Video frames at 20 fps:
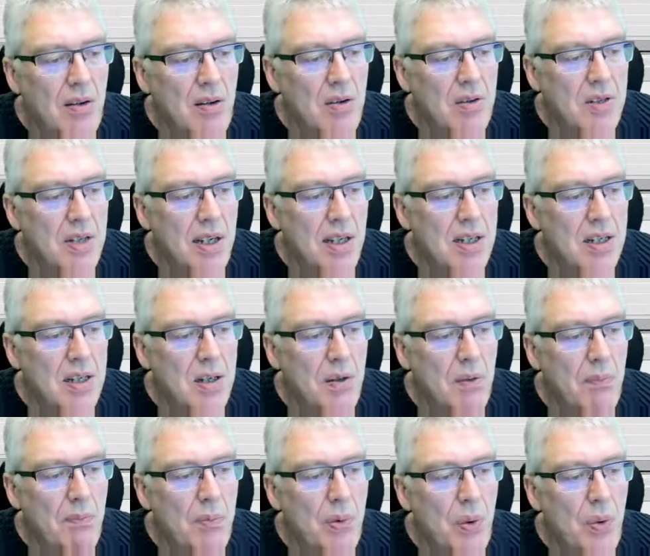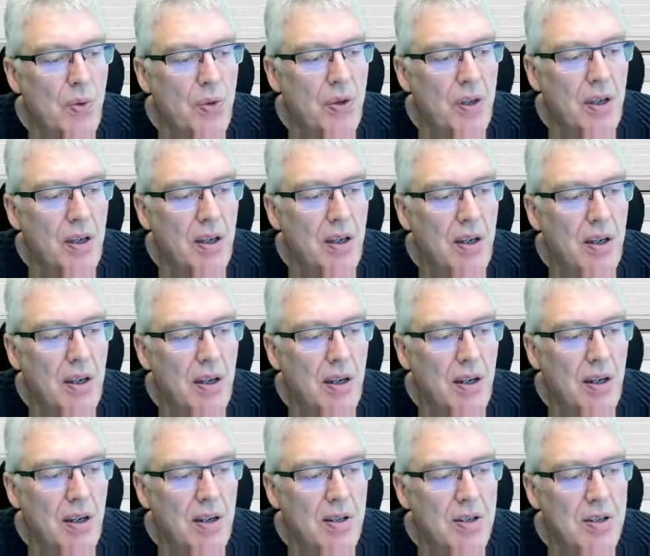sets both
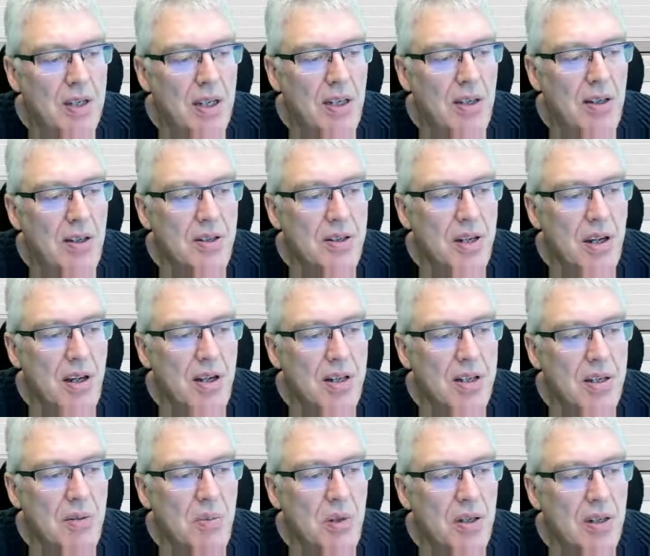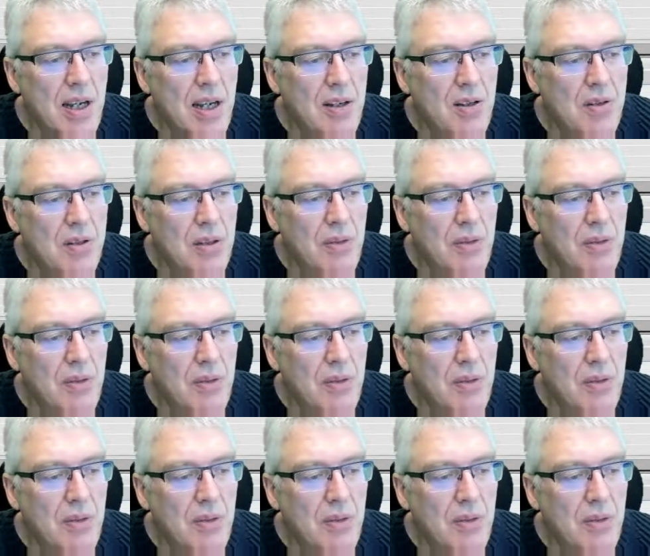signals high simultaneous.